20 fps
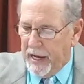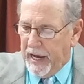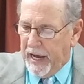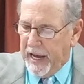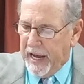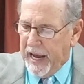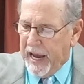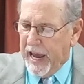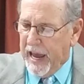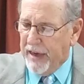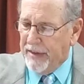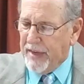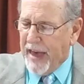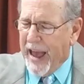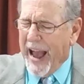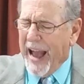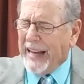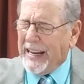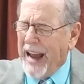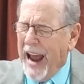he
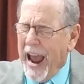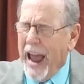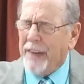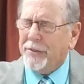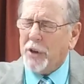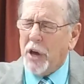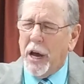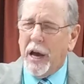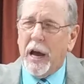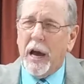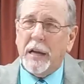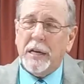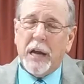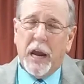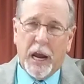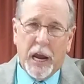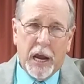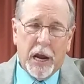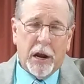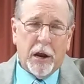that hath an
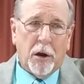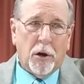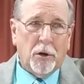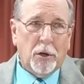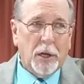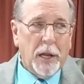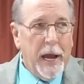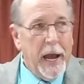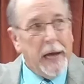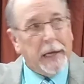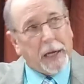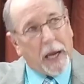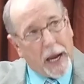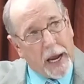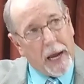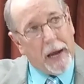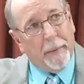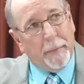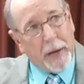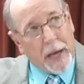ear, let
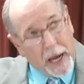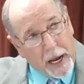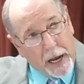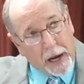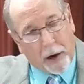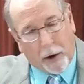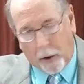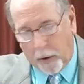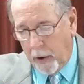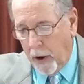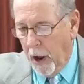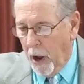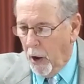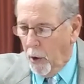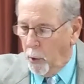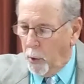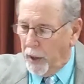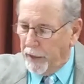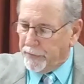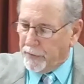him hear
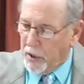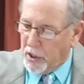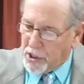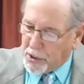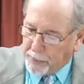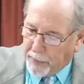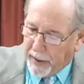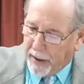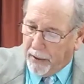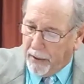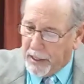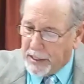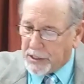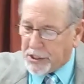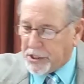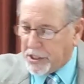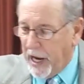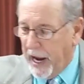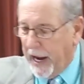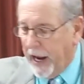what the Spirit
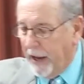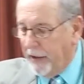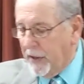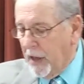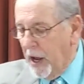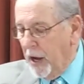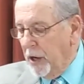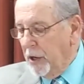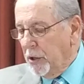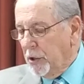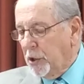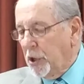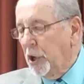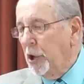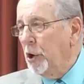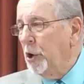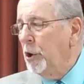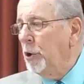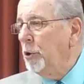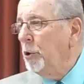saith
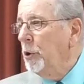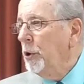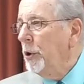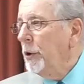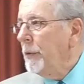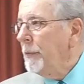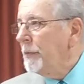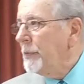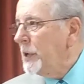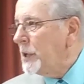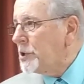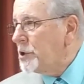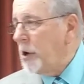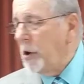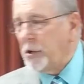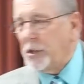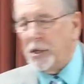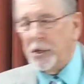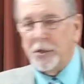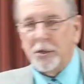to the
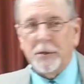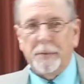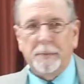churches.